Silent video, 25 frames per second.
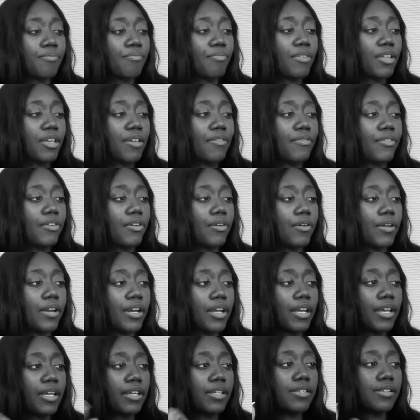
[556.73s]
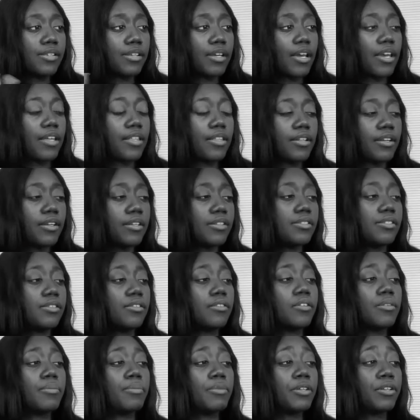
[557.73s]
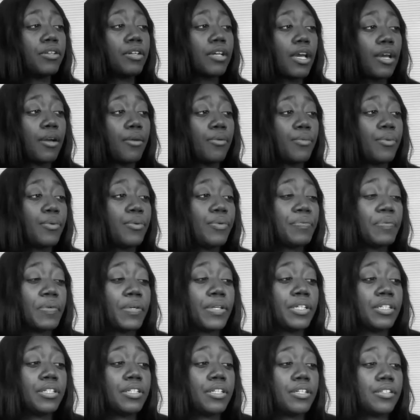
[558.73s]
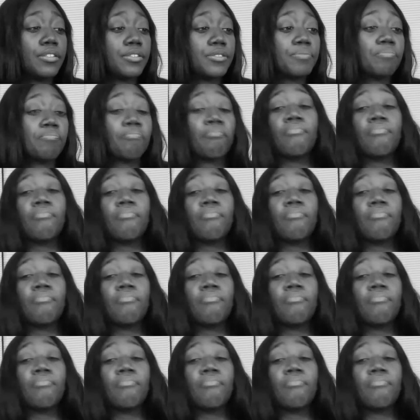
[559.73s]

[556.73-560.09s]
even though they ain't together, they still communicating with one another.